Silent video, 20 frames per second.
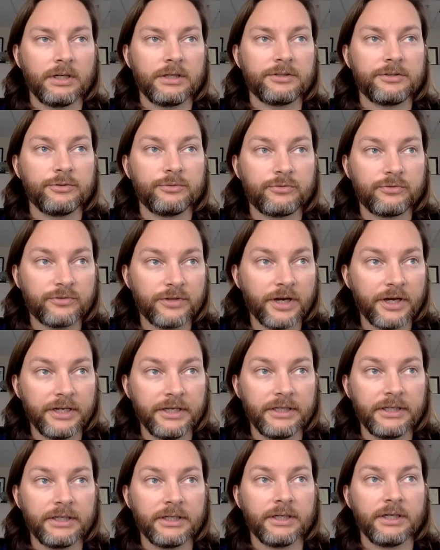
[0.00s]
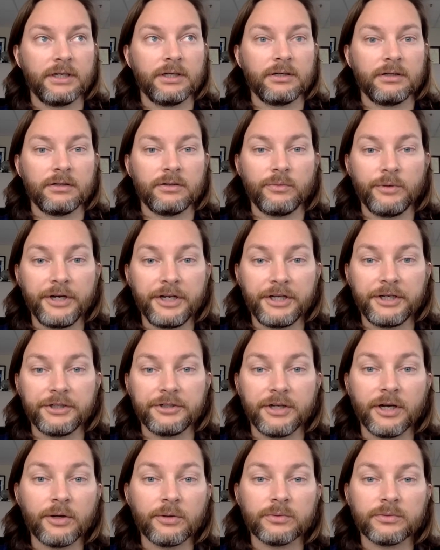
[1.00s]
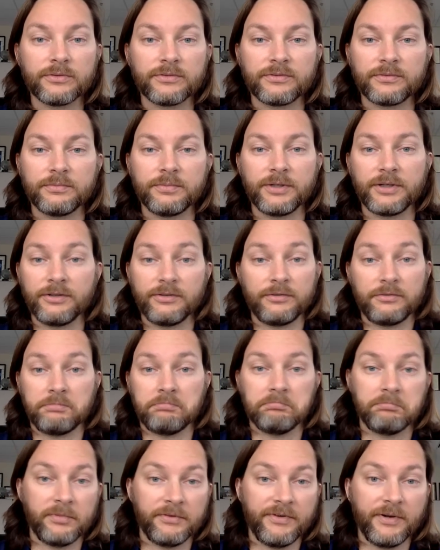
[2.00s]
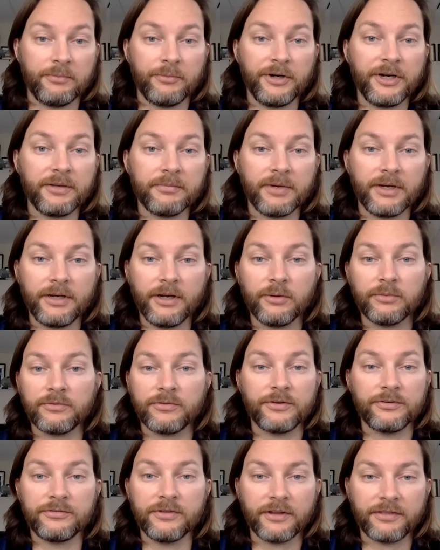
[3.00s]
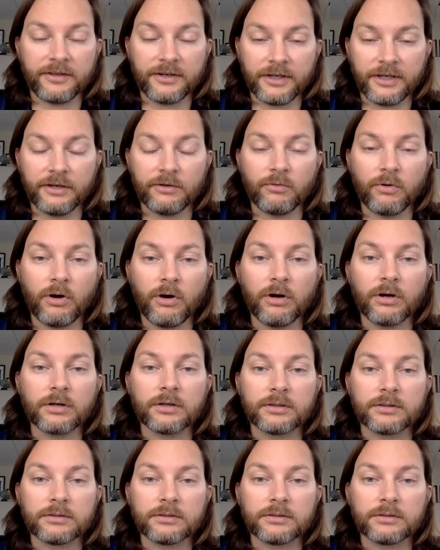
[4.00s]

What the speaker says: to study reading your notes, because if I'm reading my notes, there's nothing to get wrong,